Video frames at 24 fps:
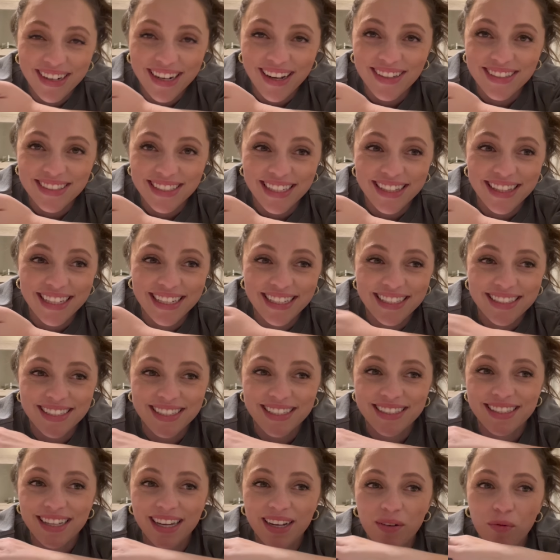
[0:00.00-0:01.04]
else? I think it's
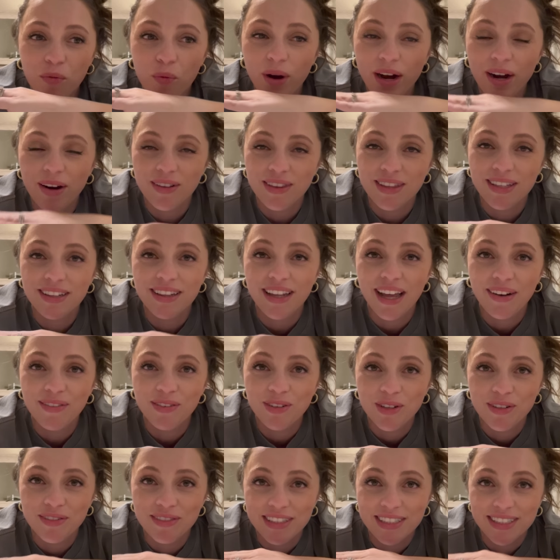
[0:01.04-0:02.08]
because like where the
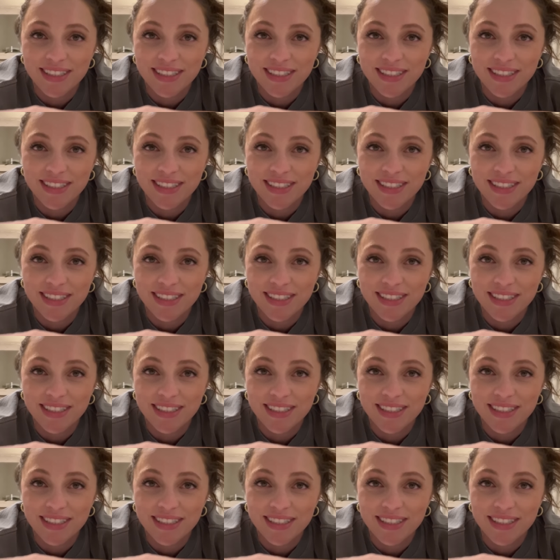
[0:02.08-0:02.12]
level of the